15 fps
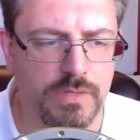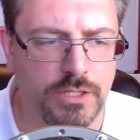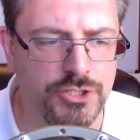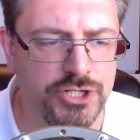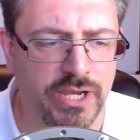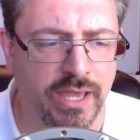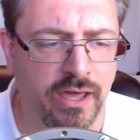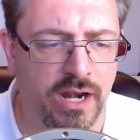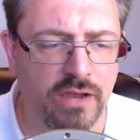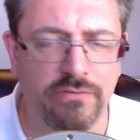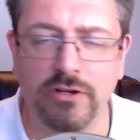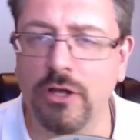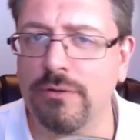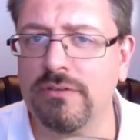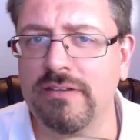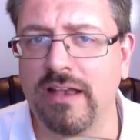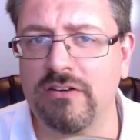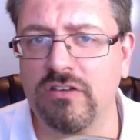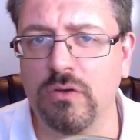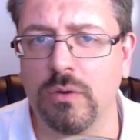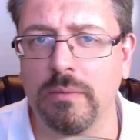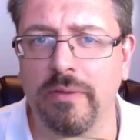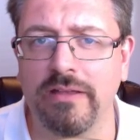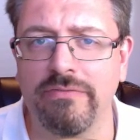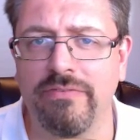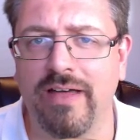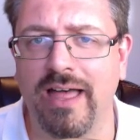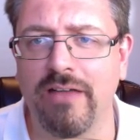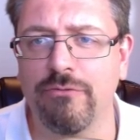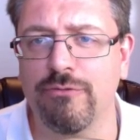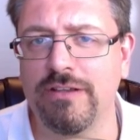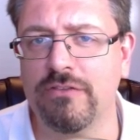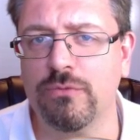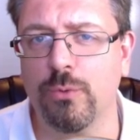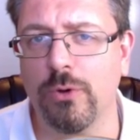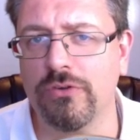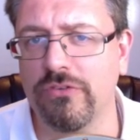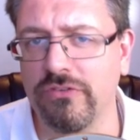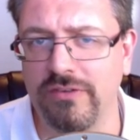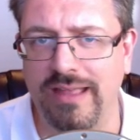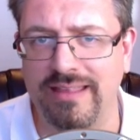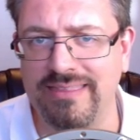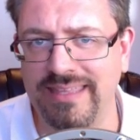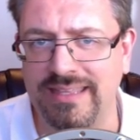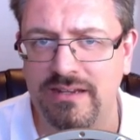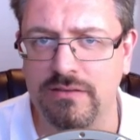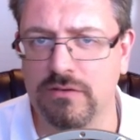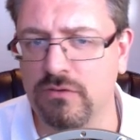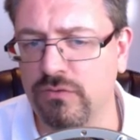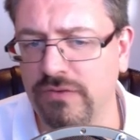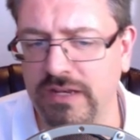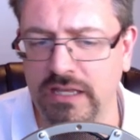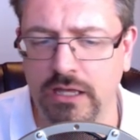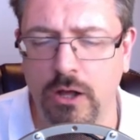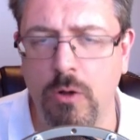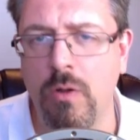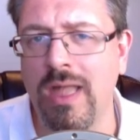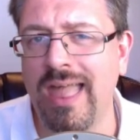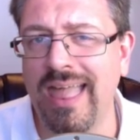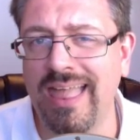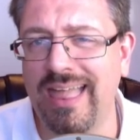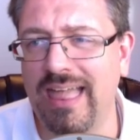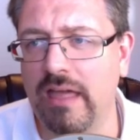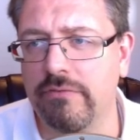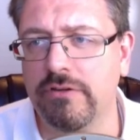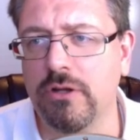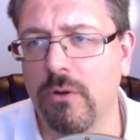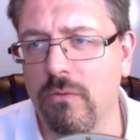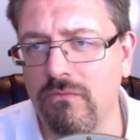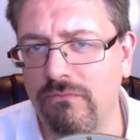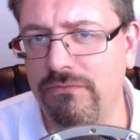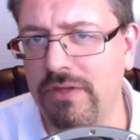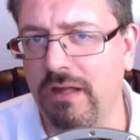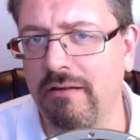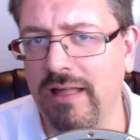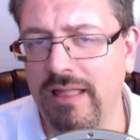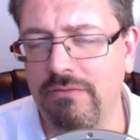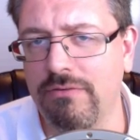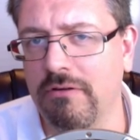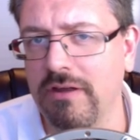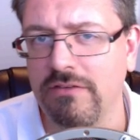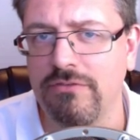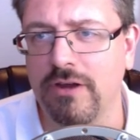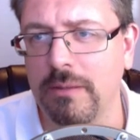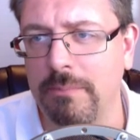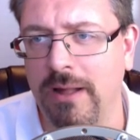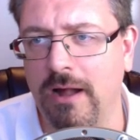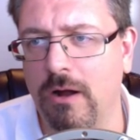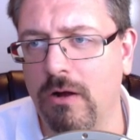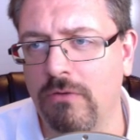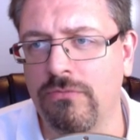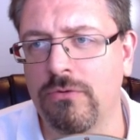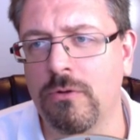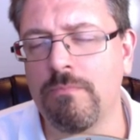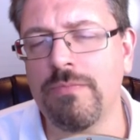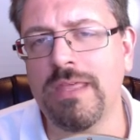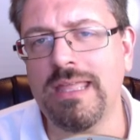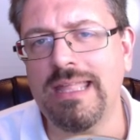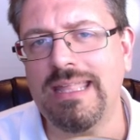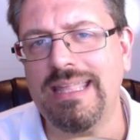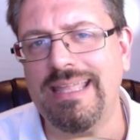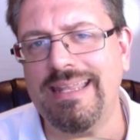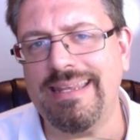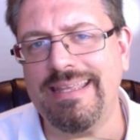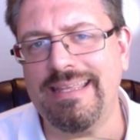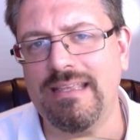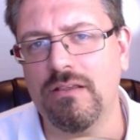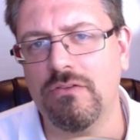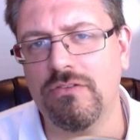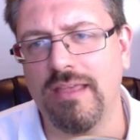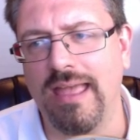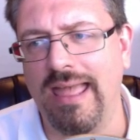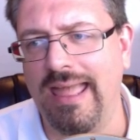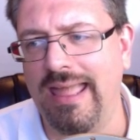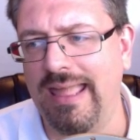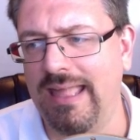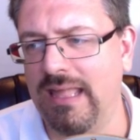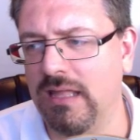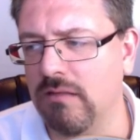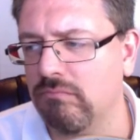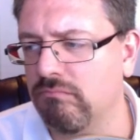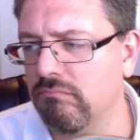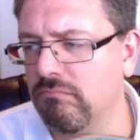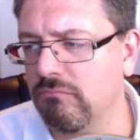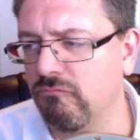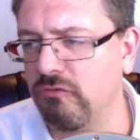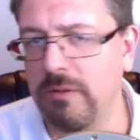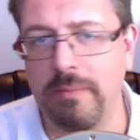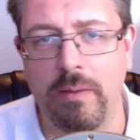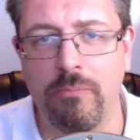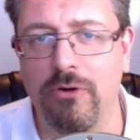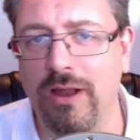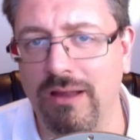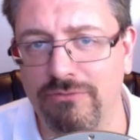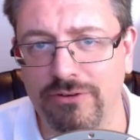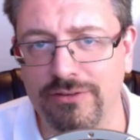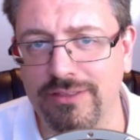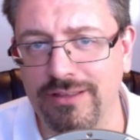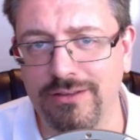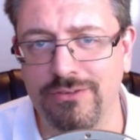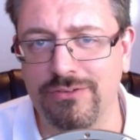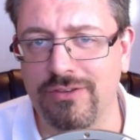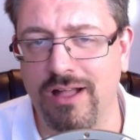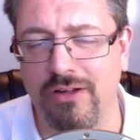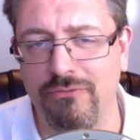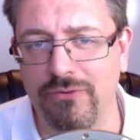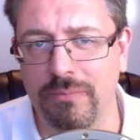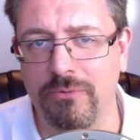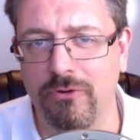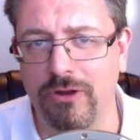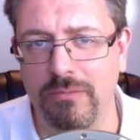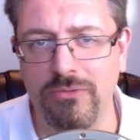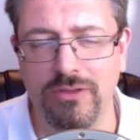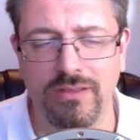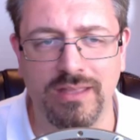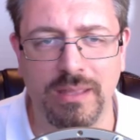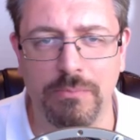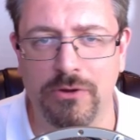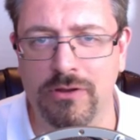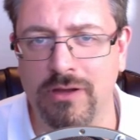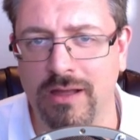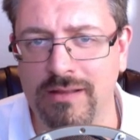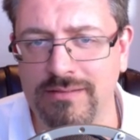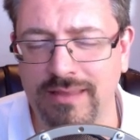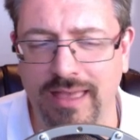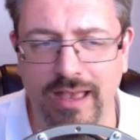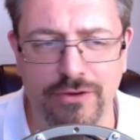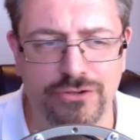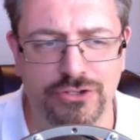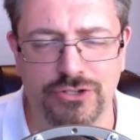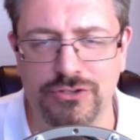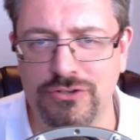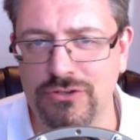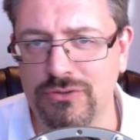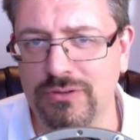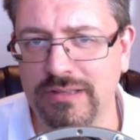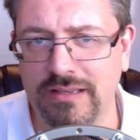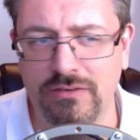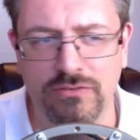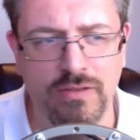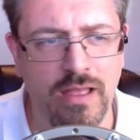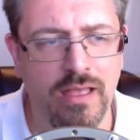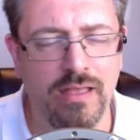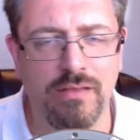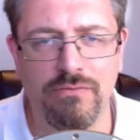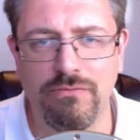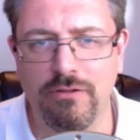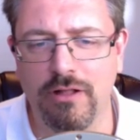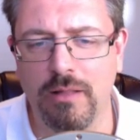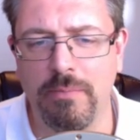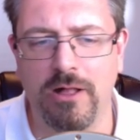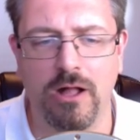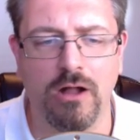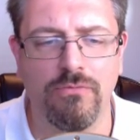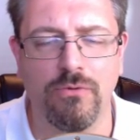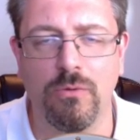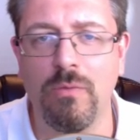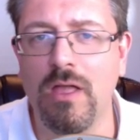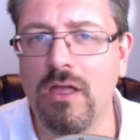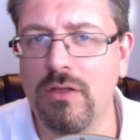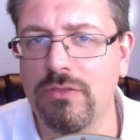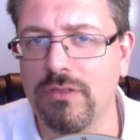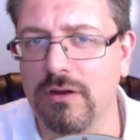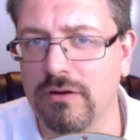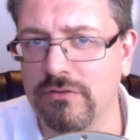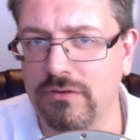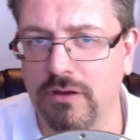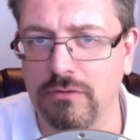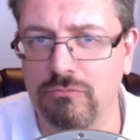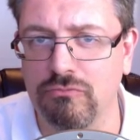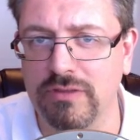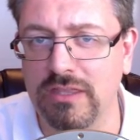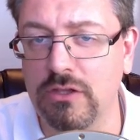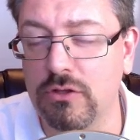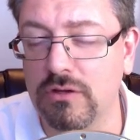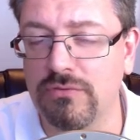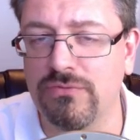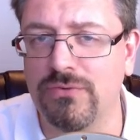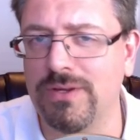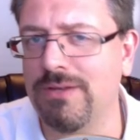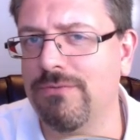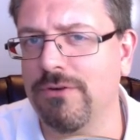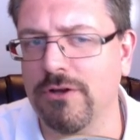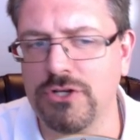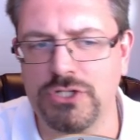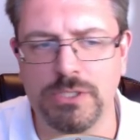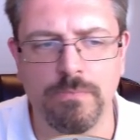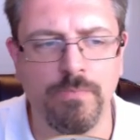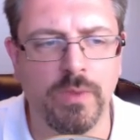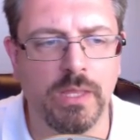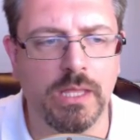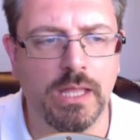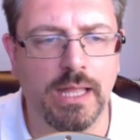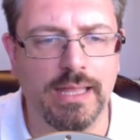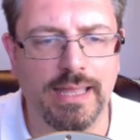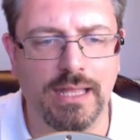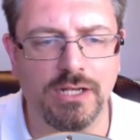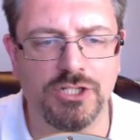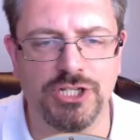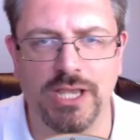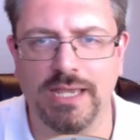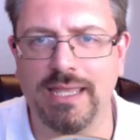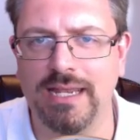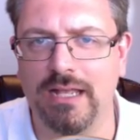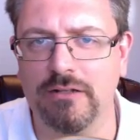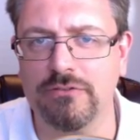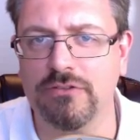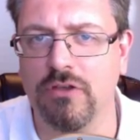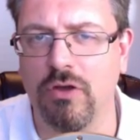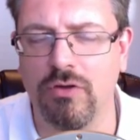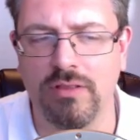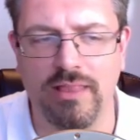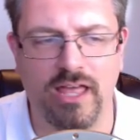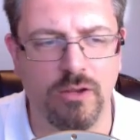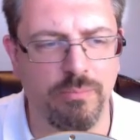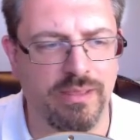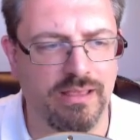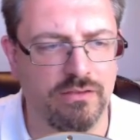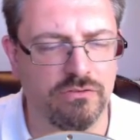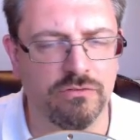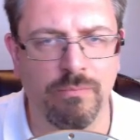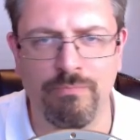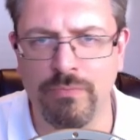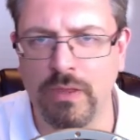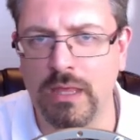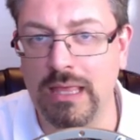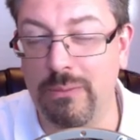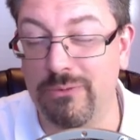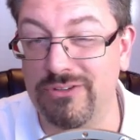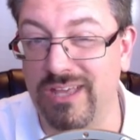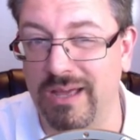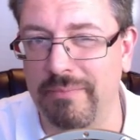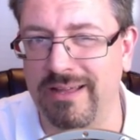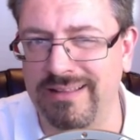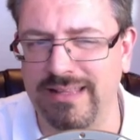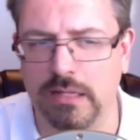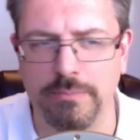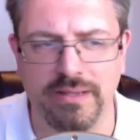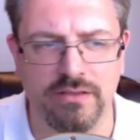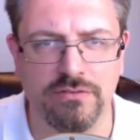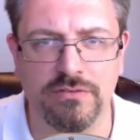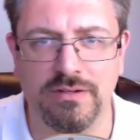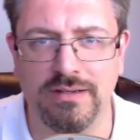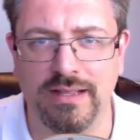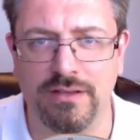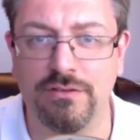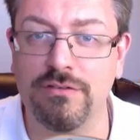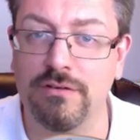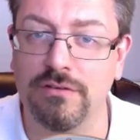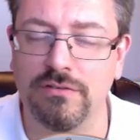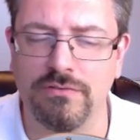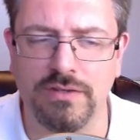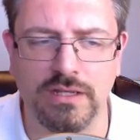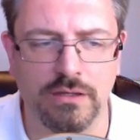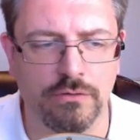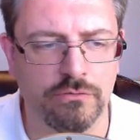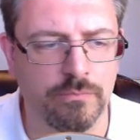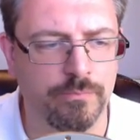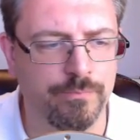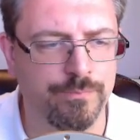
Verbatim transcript: Check out Evernote. It's actually one of my five resources at the end of this video. Evernote, very, very, very powerful. It is a remember everything software program. You can keep your contacts, your to do list. Very powerful. There's a really good free version. Again, check it out. It's all cloud based. We'll talk about cloud based in the next series of videos.